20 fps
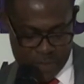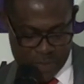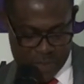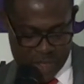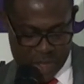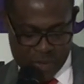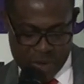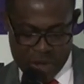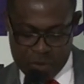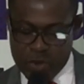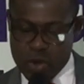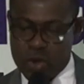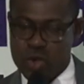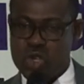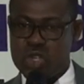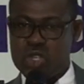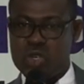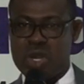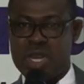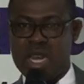the
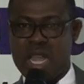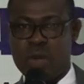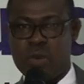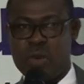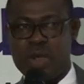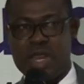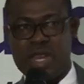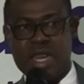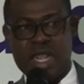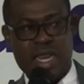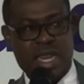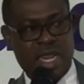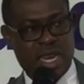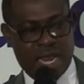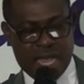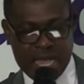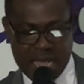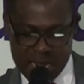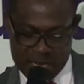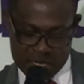revolution that we need in
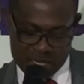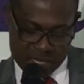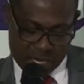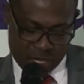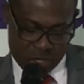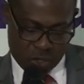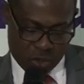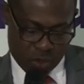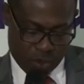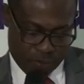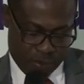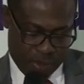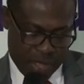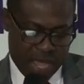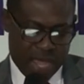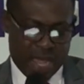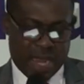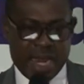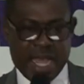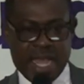the health sector.
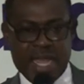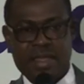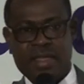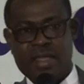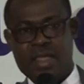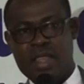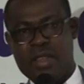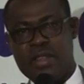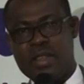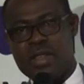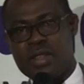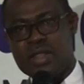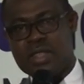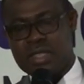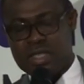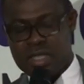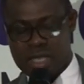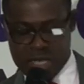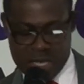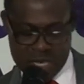Then the
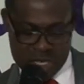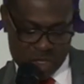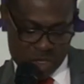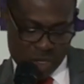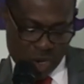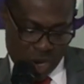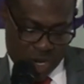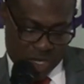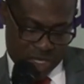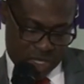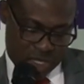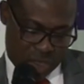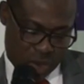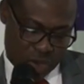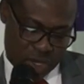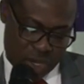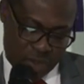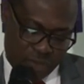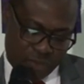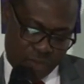3rd
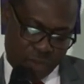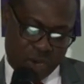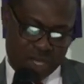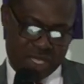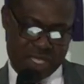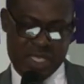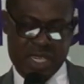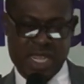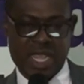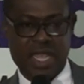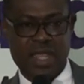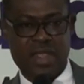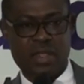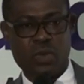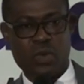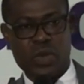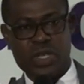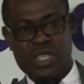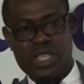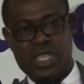or the 4th
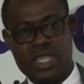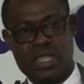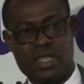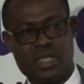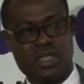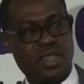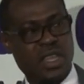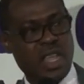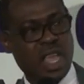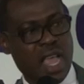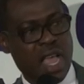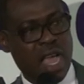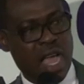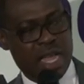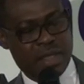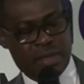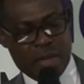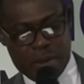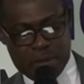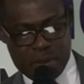thing, which is,
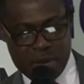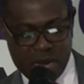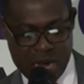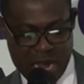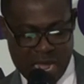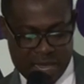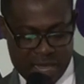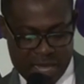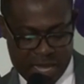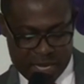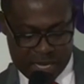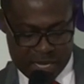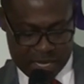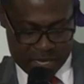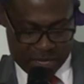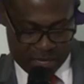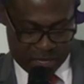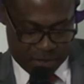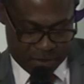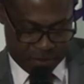I'm glad that
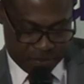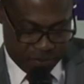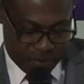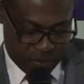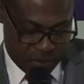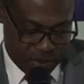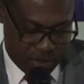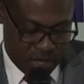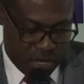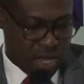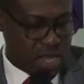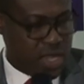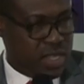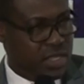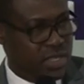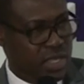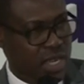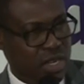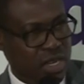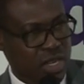the
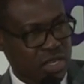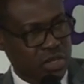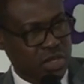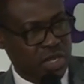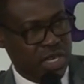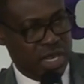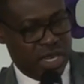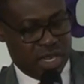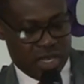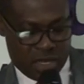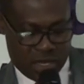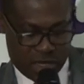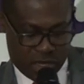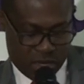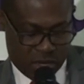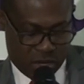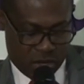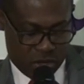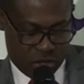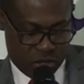
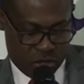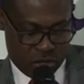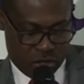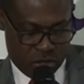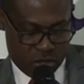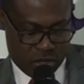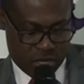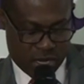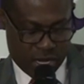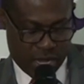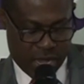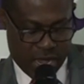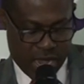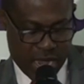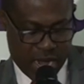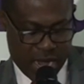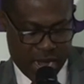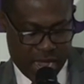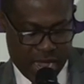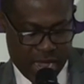Secretary, the
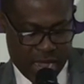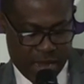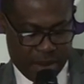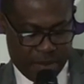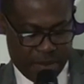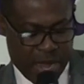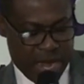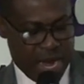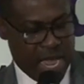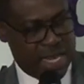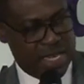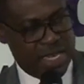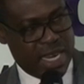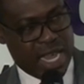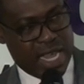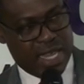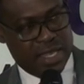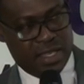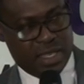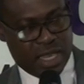
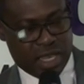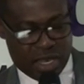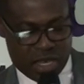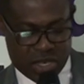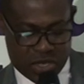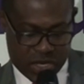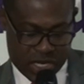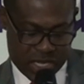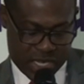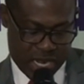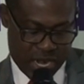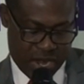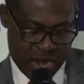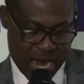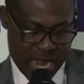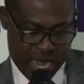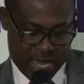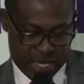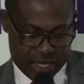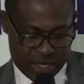NHIS Secretary
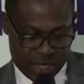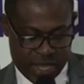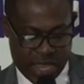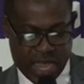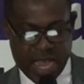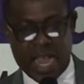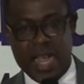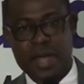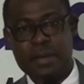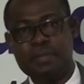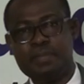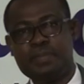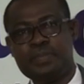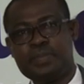General is here.